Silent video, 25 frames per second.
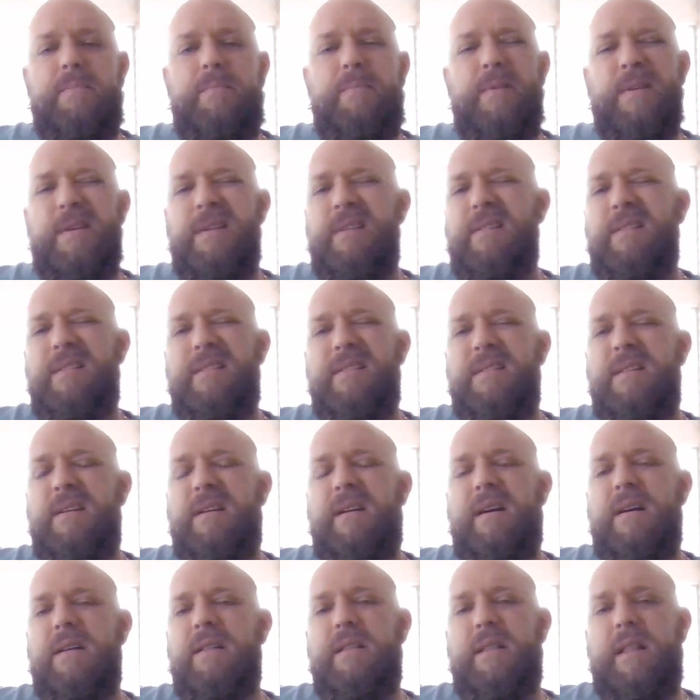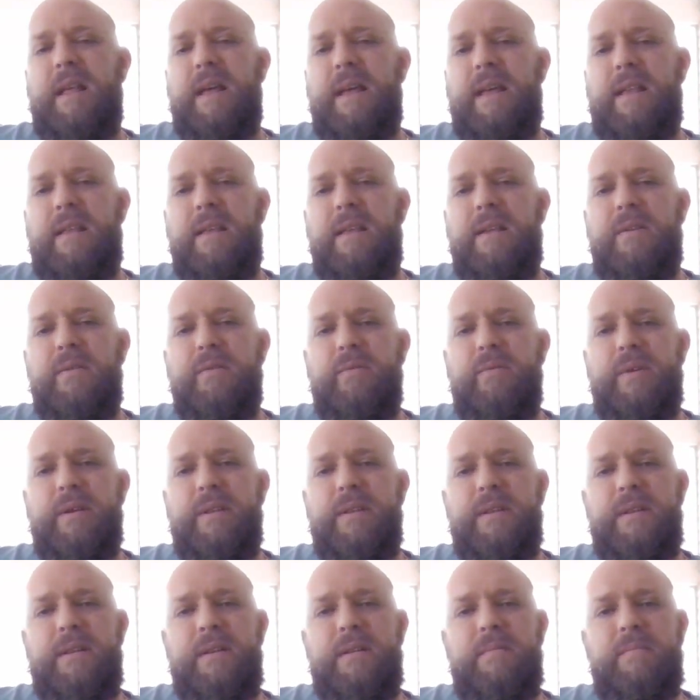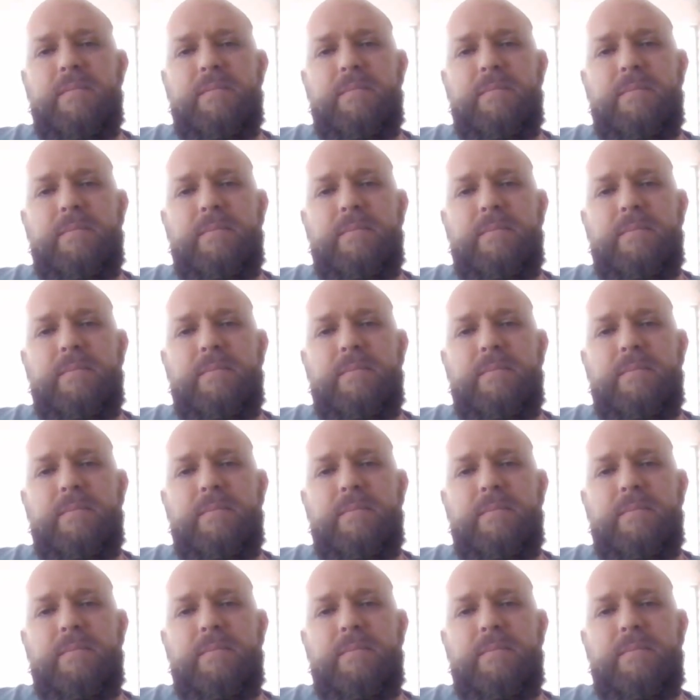but unlikely to really